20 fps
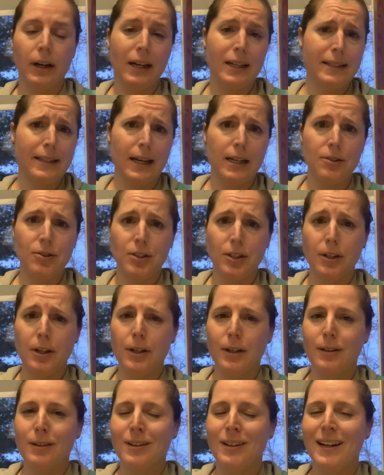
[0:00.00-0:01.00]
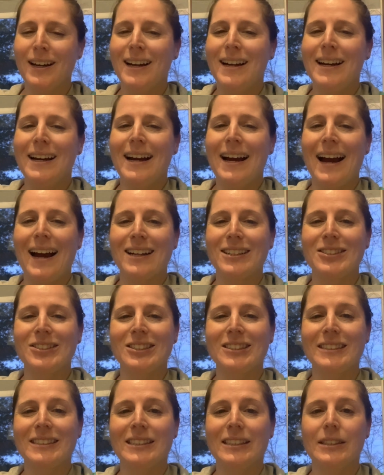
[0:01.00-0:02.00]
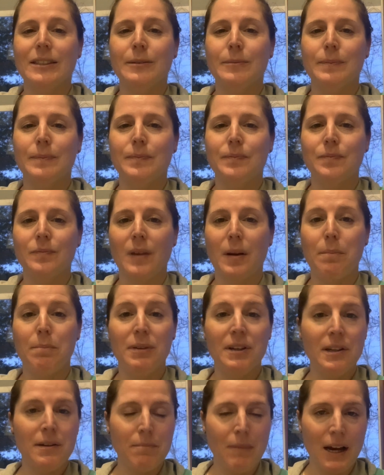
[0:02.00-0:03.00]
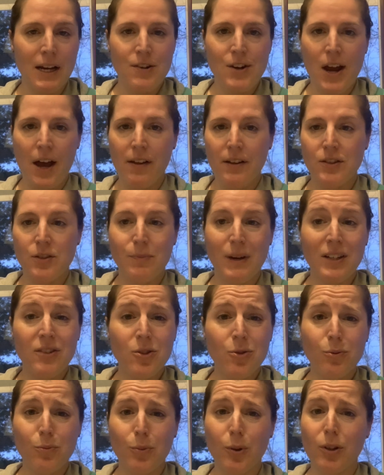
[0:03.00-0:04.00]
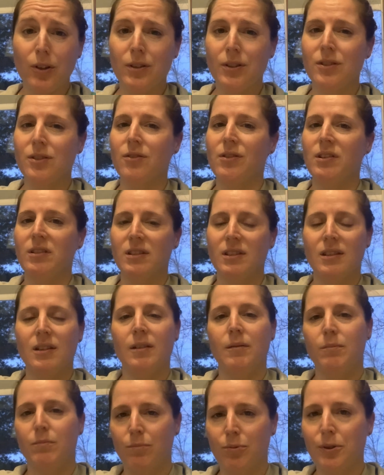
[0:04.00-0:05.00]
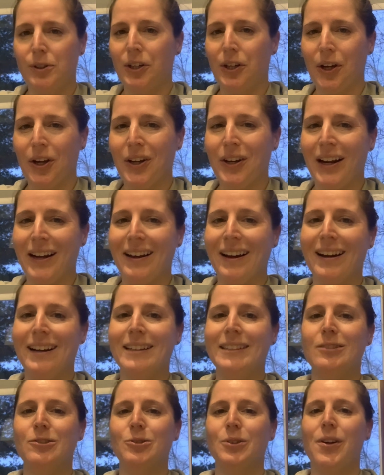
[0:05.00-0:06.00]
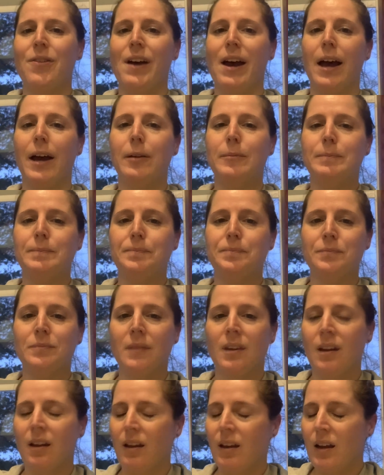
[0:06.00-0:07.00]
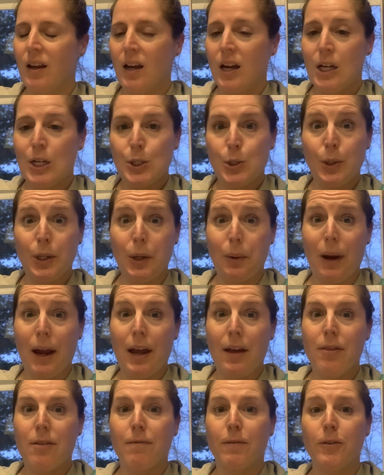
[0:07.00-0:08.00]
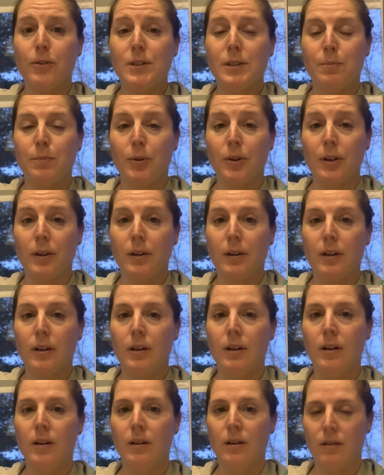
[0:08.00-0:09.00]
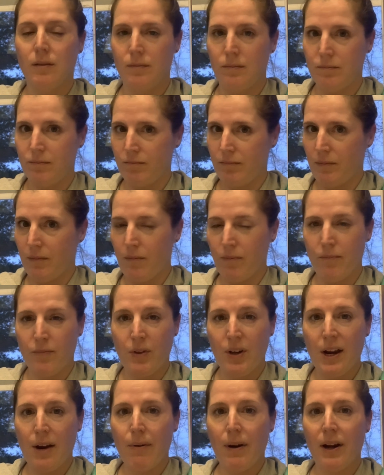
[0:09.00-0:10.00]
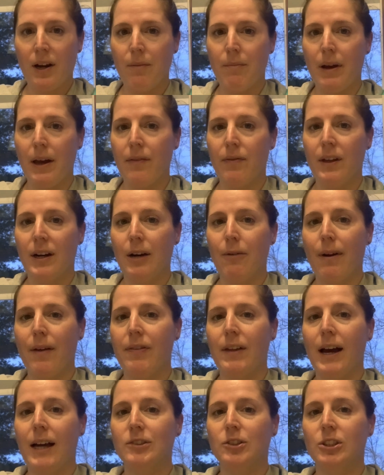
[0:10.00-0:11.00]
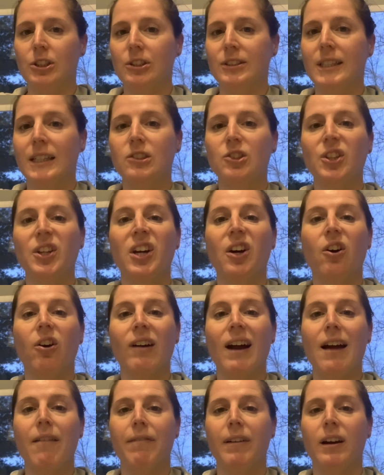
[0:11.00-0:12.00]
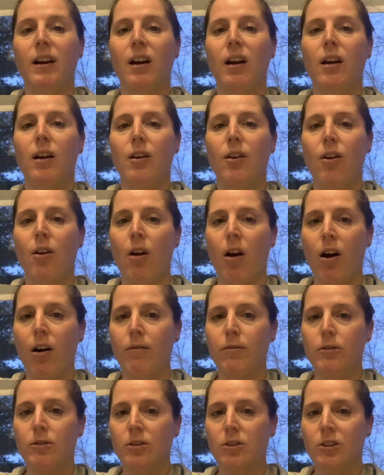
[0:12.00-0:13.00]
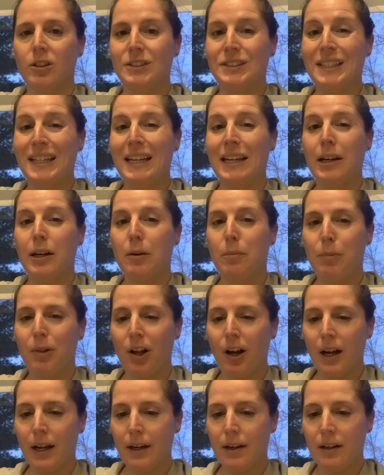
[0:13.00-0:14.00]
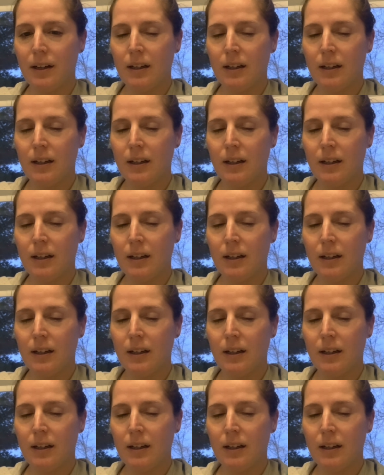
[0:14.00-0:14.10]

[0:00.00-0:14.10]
I guess last year. I actually beat my challenge by 2 books, so that's pretty good. I enjoy that. So anyway, the first book that I recommend that I read last year is actually a graphic novel called Inkblot.